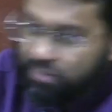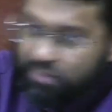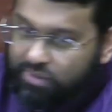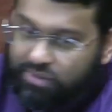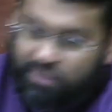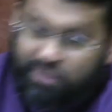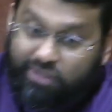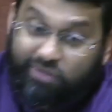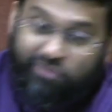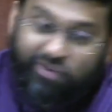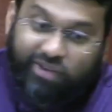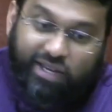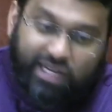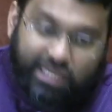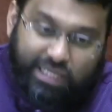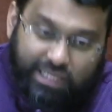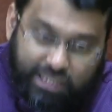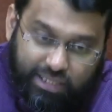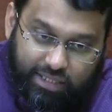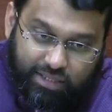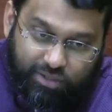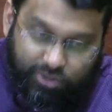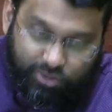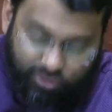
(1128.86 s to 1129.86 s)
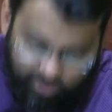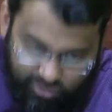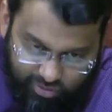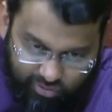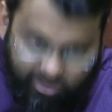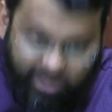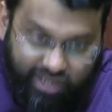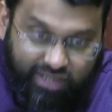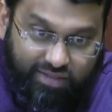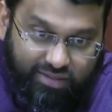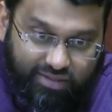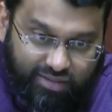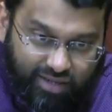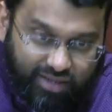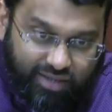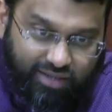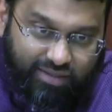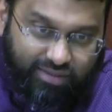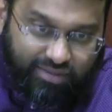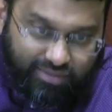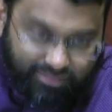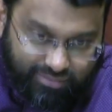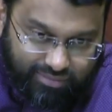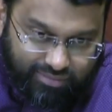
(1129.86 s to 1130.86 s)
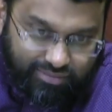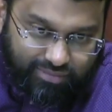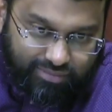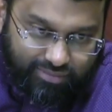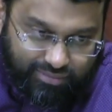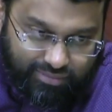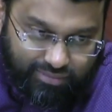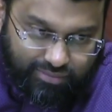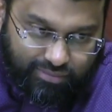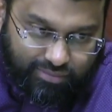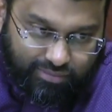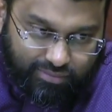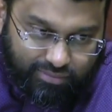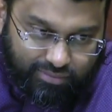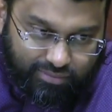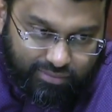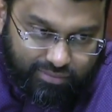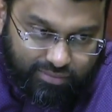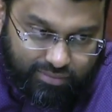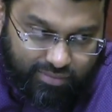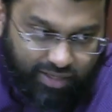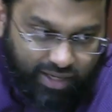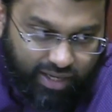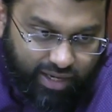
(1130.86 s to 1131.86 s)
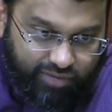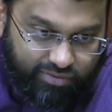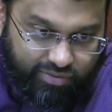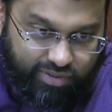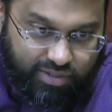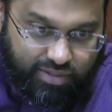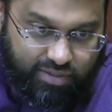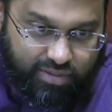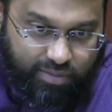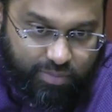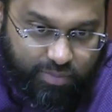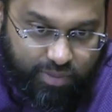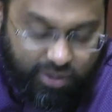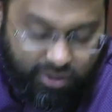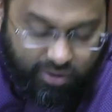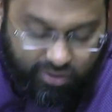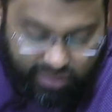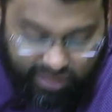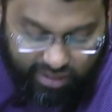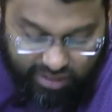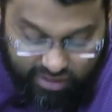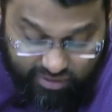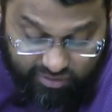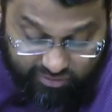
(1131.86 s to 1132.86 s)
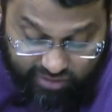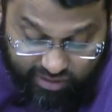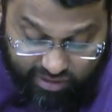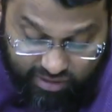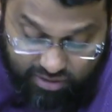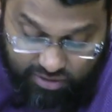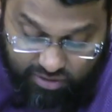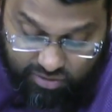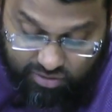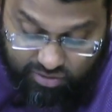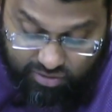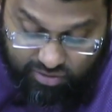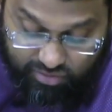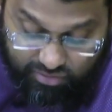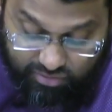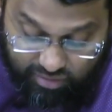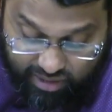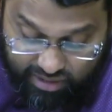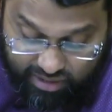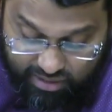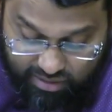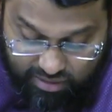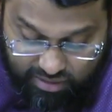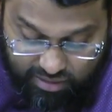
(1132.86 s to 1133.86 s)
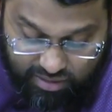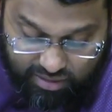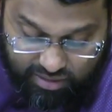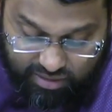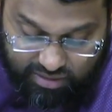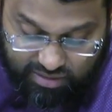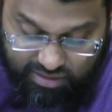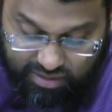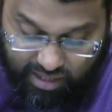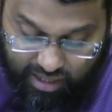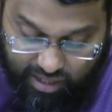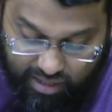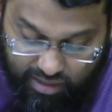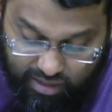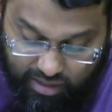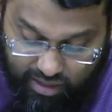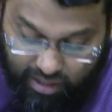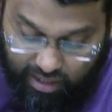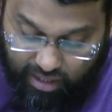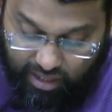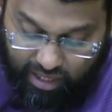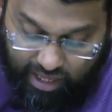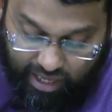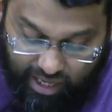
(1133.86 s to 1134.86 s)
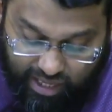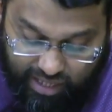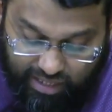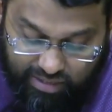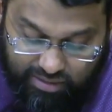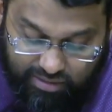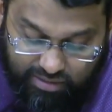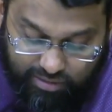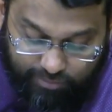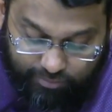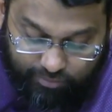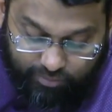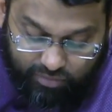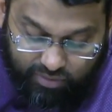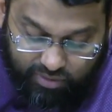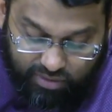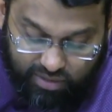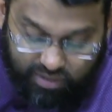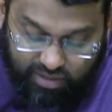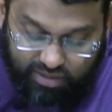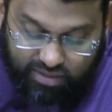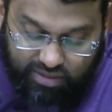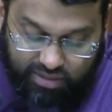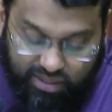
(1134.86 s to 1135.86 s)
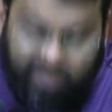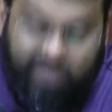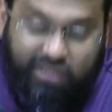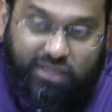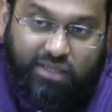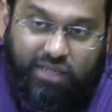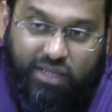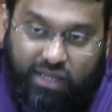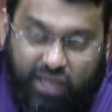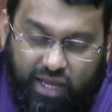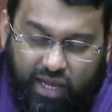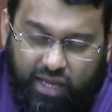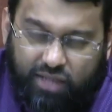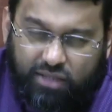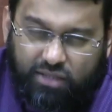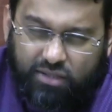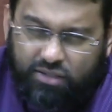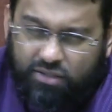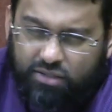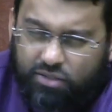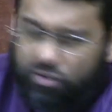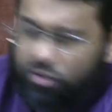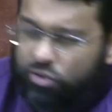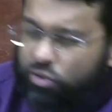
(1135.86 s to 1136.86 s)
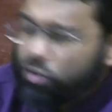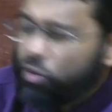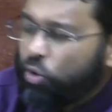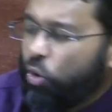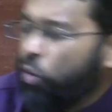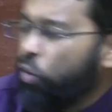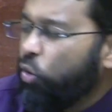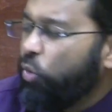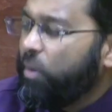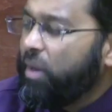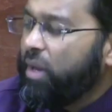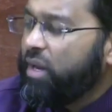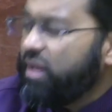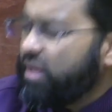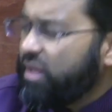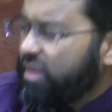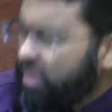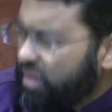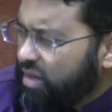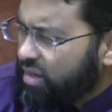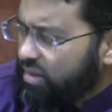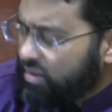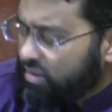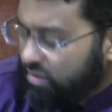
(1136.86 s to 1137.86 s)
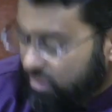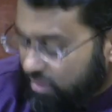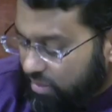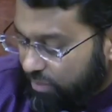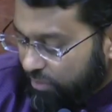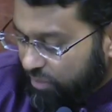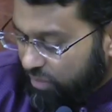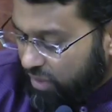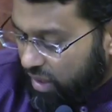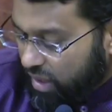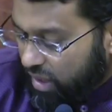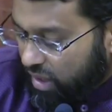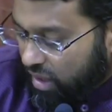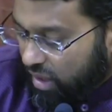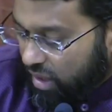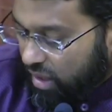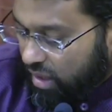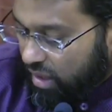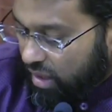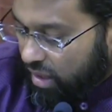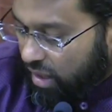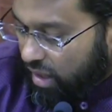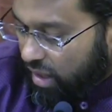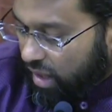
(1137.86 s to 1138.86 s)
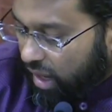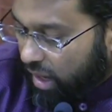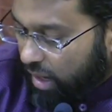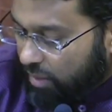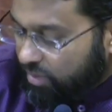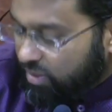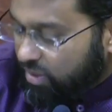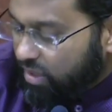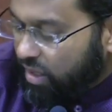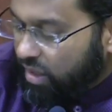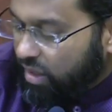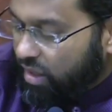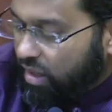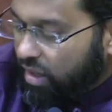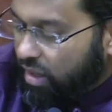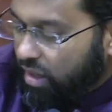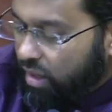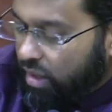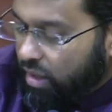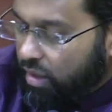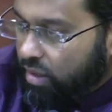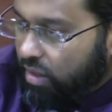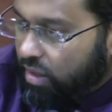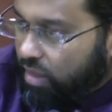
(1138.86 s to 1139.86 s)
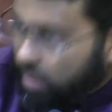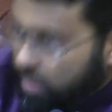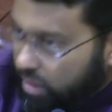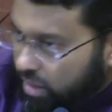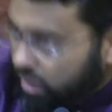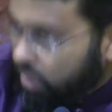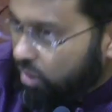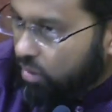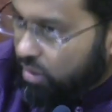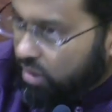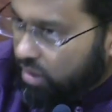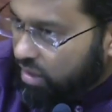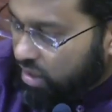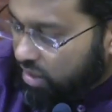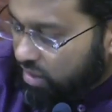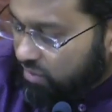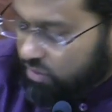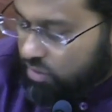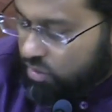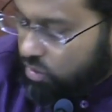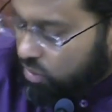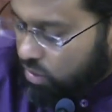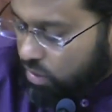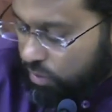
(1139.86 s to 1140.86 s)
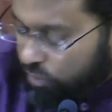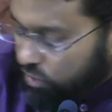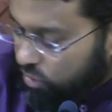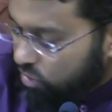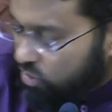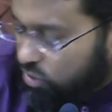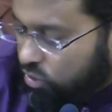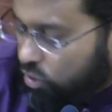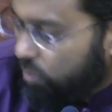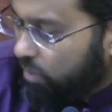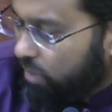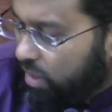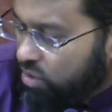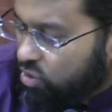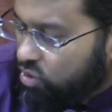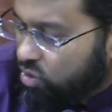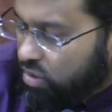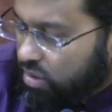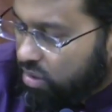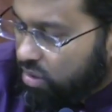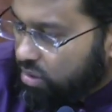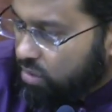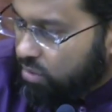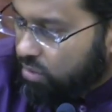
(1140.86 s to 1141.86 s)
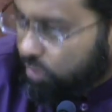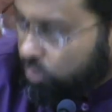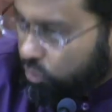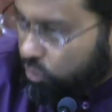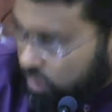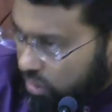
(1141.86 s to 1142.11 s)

Defected to the right side. They have disappeared and defected to the right side. And this indicates so many things. Abdullah clearly, even though the books don't mention this, but we